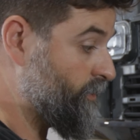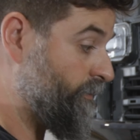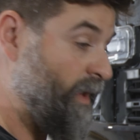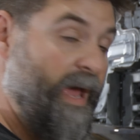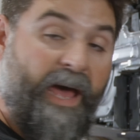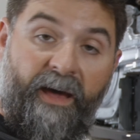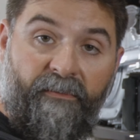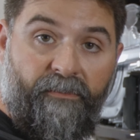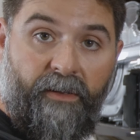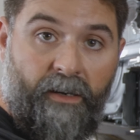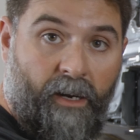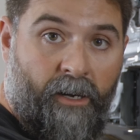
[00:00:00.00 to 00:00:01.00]
So if you have
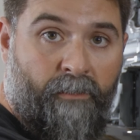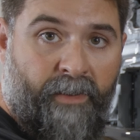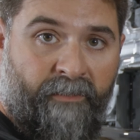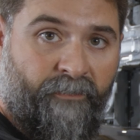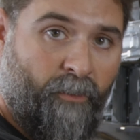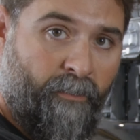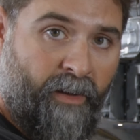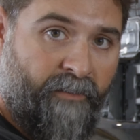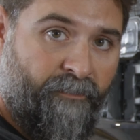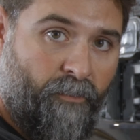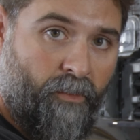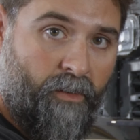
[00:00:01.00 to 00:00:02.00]
an Ironman
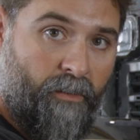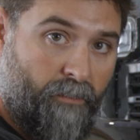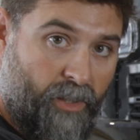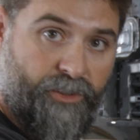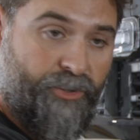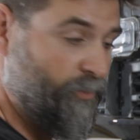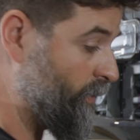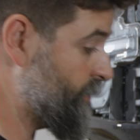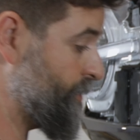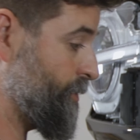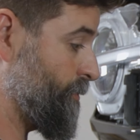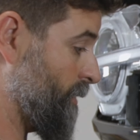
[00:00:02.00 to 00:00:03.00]
4x4 monster
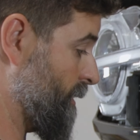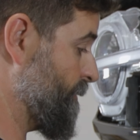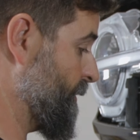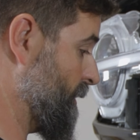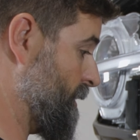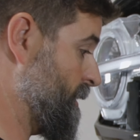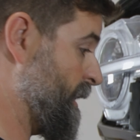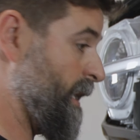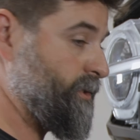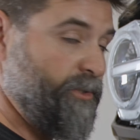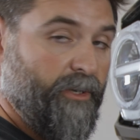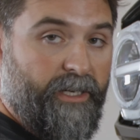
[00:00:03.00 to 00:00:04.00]
winch that you want to put on,
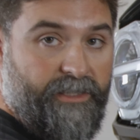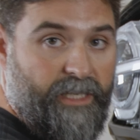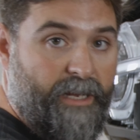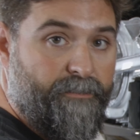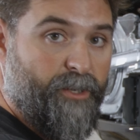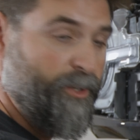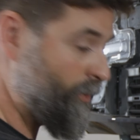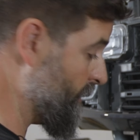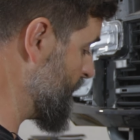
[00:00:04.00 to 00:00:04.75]
now's a great time to do